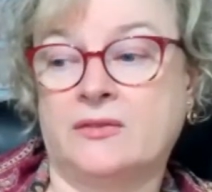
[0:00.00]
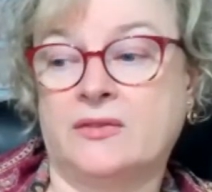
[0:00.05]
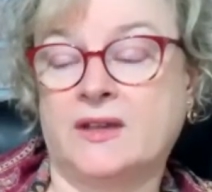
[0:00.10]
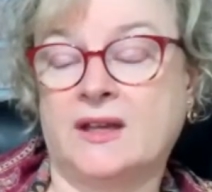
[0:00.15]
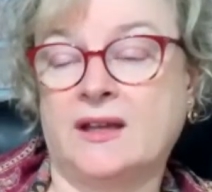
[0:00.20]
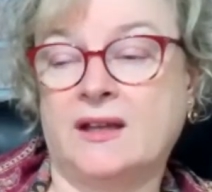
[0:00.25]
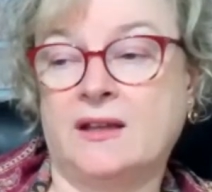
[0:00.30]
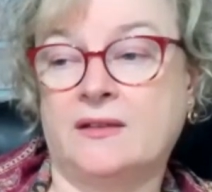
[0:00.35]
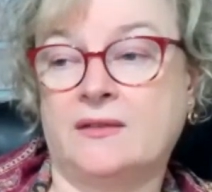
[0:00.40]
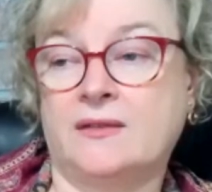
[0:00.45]

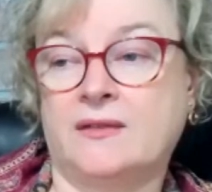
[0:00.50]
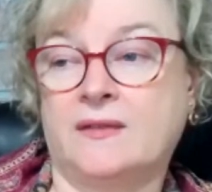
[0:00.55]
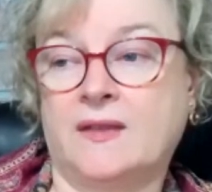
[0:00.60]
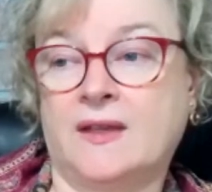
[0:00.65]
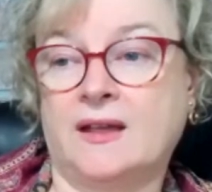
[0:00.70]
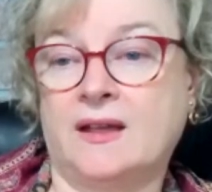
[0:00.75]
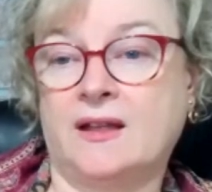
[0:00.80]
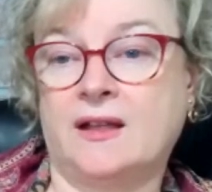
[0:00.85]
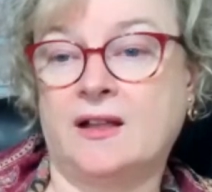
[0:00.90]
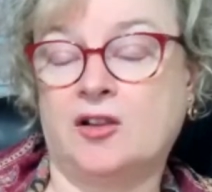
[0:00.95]

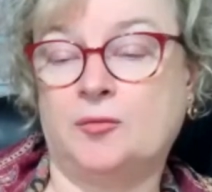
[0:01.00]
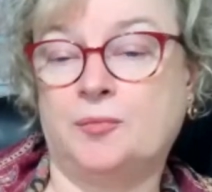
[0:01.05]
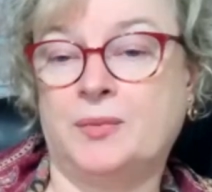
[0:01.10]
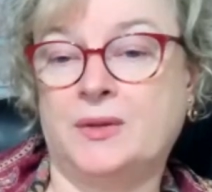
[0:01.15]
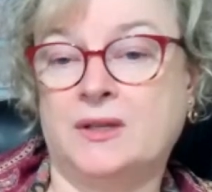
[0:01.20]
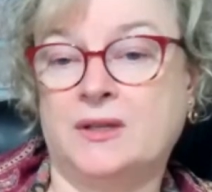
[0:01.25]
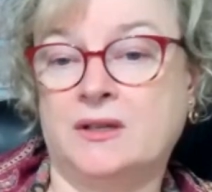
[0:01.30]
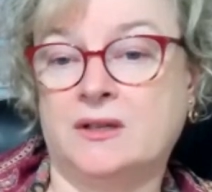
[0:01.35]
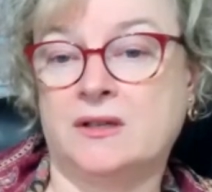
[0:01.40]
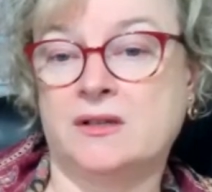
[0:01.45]
They're
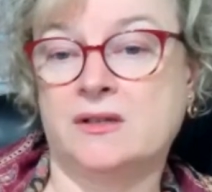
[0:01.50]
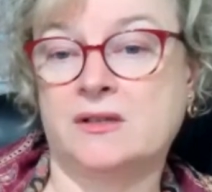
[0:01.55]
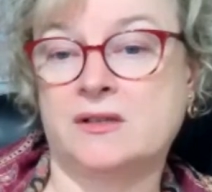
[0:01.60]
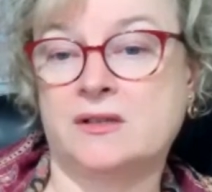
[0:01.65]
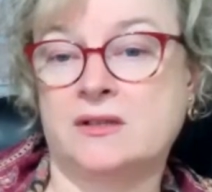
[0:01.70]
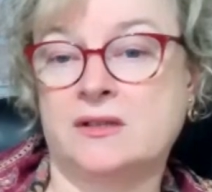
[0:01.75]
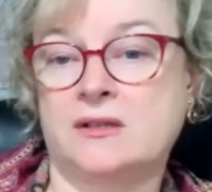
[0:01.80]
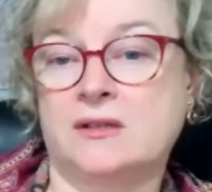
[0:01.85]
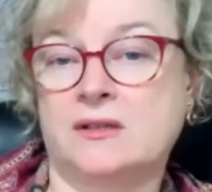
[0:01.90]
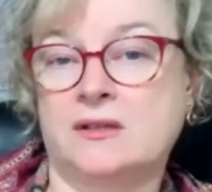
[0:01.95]
helping
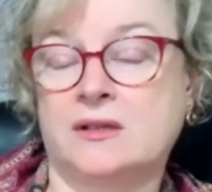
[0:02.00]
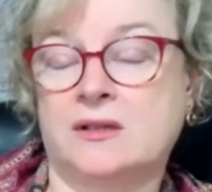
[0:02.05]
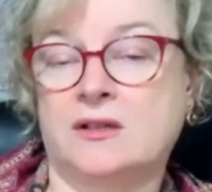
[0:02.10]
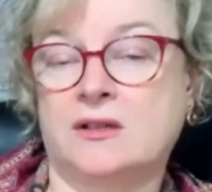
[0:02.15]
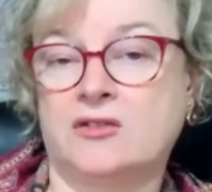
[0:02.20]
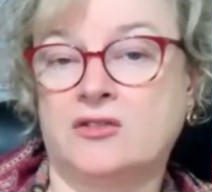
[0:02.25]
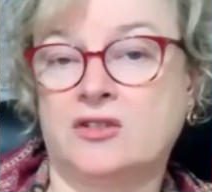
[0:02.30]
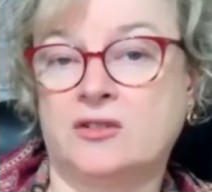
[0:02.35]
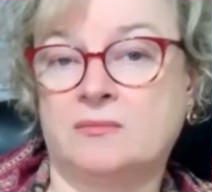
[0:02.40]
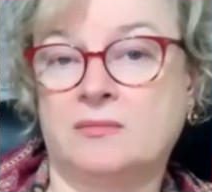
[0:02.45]
us
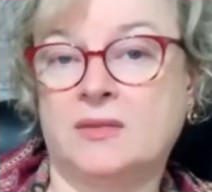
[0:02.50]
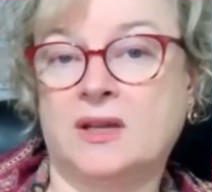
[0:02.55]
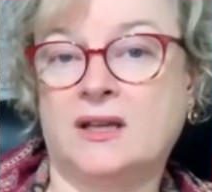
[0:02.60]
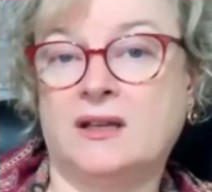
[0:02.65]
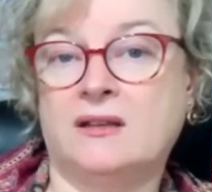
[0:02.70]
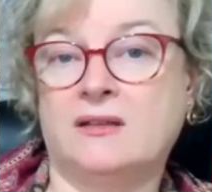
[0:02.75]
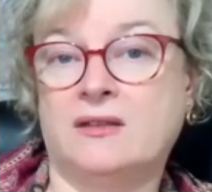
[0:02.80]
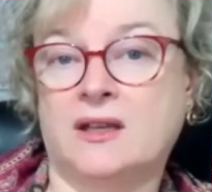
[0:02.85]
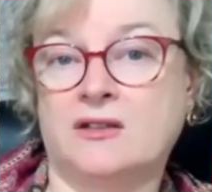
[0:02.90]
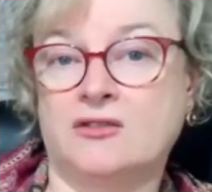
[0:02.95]
to
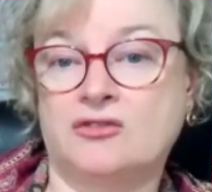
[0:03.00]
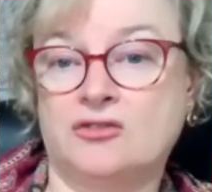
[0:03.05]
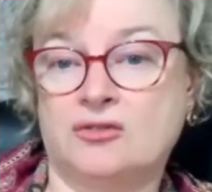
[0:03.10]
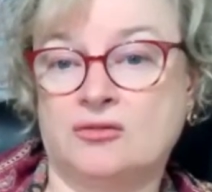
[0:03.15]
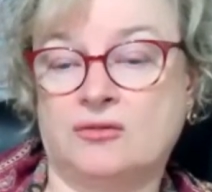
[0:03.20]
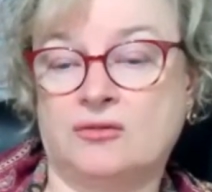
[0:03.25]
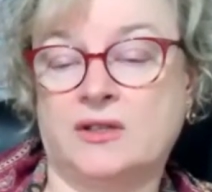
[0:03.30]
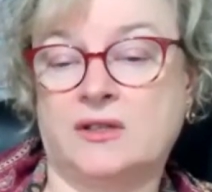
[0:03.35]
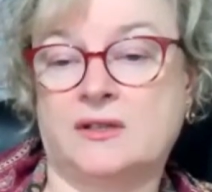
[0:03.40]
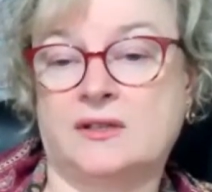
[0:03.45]
make that
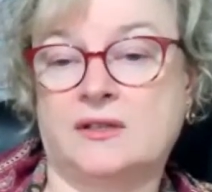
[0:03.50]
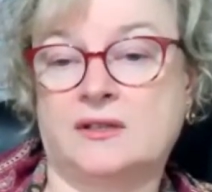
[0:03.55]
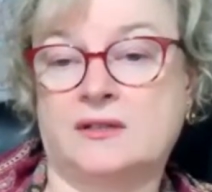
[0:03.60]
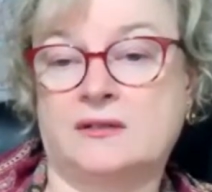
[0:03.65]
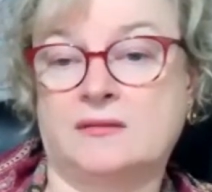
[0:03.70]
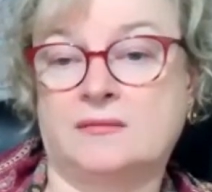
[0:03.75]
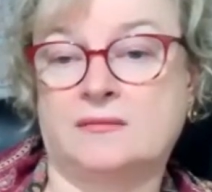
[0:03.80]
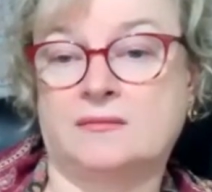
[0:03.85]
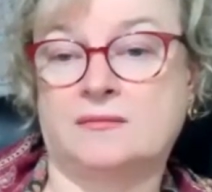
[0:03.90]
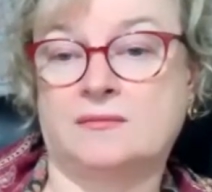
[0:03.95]
choice.